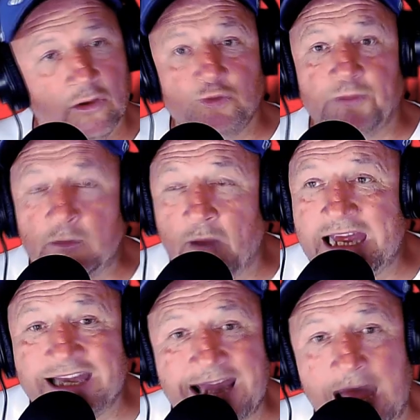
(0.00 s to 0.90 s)
who's been
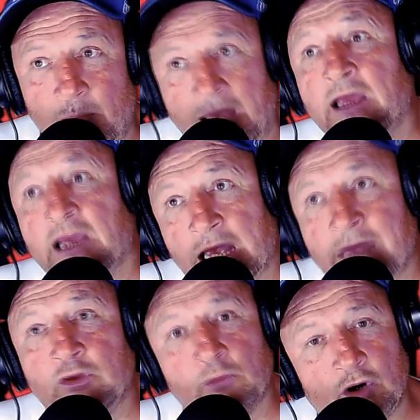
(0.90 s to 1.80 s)
waiting an hour,
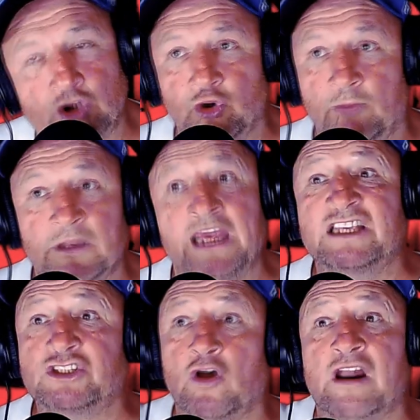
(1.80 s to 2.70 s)
if you want to jump.
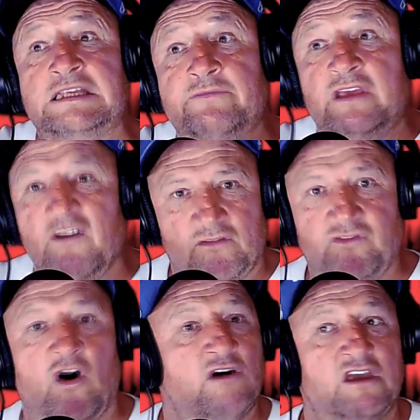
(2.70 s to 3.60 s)
Lee's all right if he,
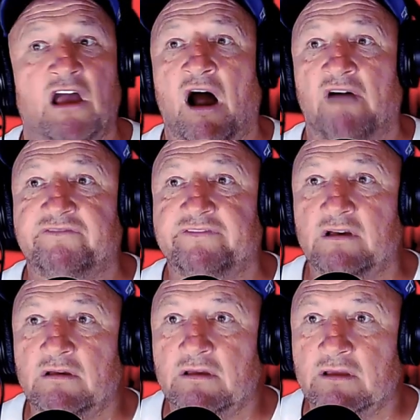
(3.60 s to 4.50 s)
fuck off.
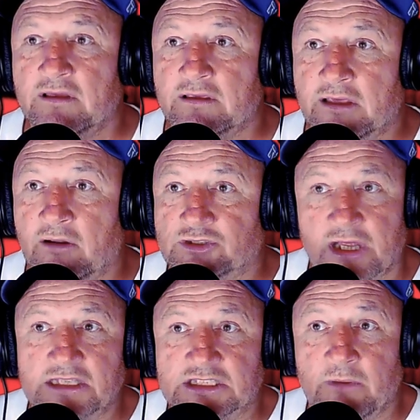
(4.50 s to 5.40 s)
Yeah. You know,
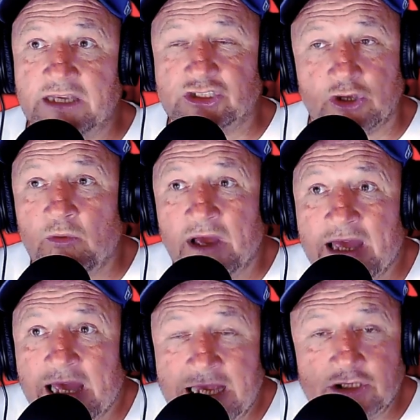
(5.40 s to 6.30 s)
straight away. So
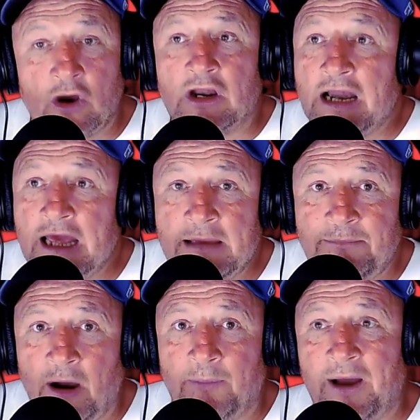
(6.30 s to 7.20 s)
he's got to learn
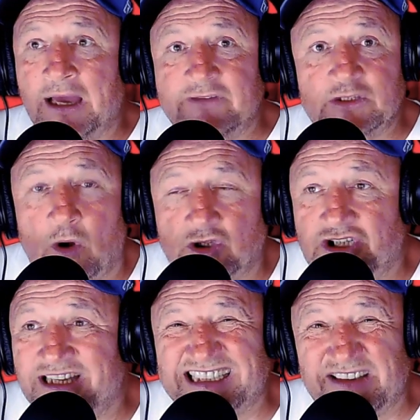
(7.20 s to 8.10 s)
Popeye if he's
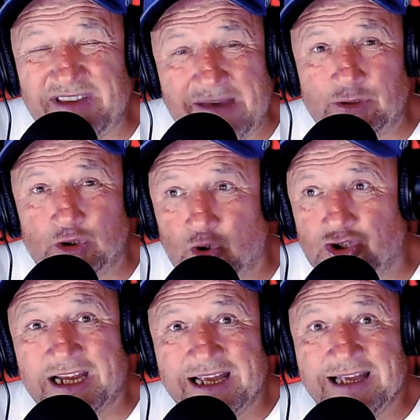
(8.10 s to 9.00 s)
watching this. If he ever
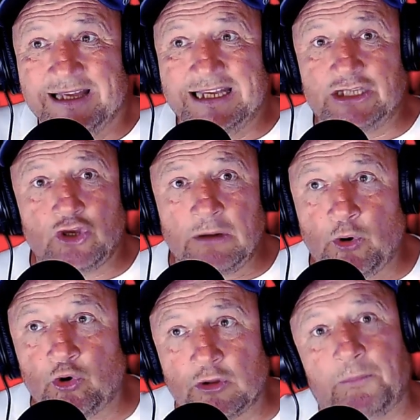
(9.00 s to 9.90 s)
does, he's got to
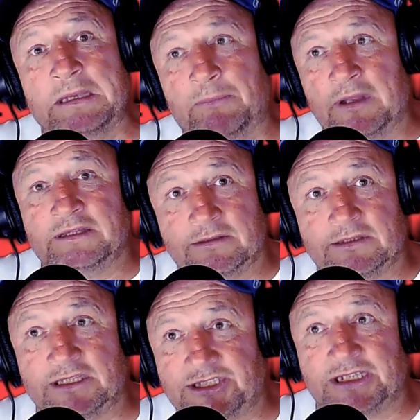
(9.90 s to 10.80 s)
put other people in
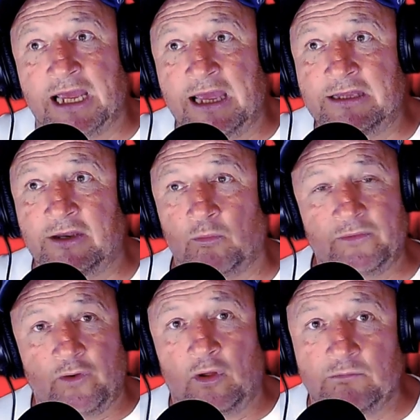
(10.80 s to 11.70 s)
concern. You know,
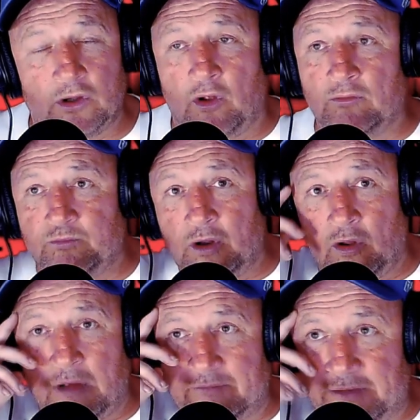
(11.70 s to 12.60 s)
we've all, we're all, we're
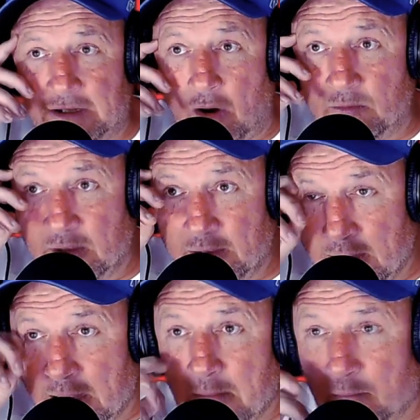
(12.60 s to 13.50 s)
all having a go.
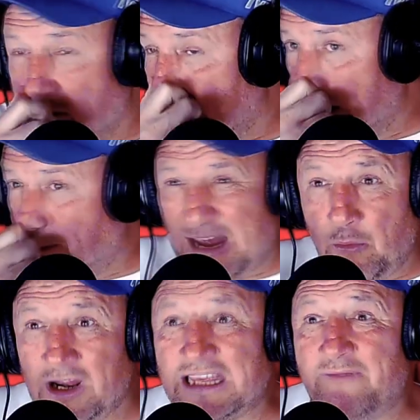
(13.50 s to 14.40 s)
Yeah. But it's like, but I
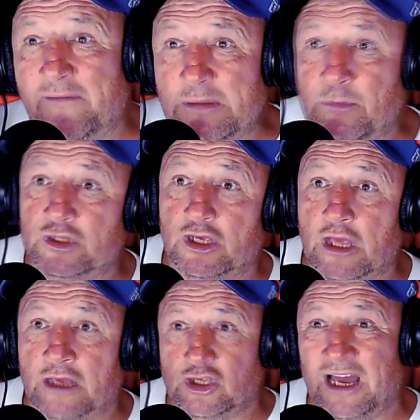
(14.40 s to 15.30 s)
want to give everybody. A,
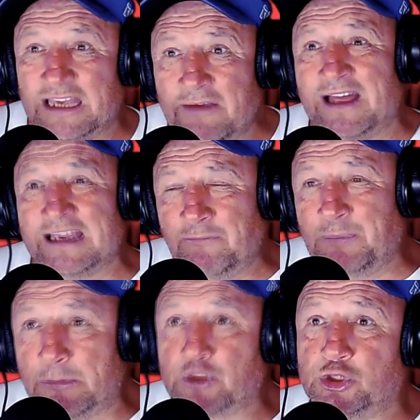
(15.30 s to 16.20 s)
a, I give, I give
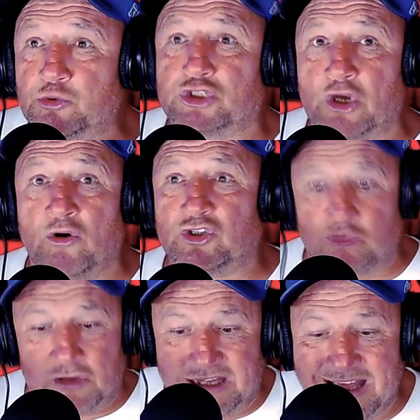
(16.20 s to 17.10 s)
people two songs
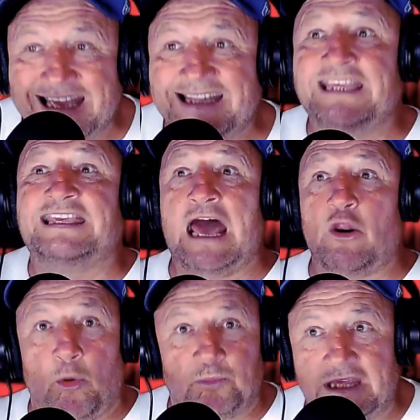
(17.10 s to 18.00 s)
so they they get
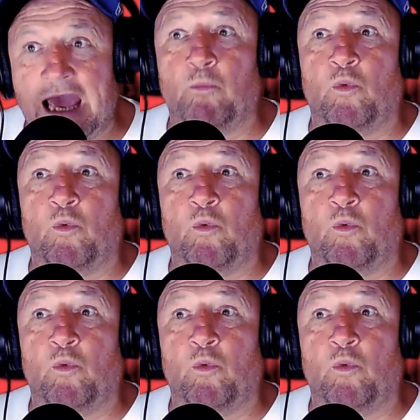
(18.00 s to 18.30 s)
up, they get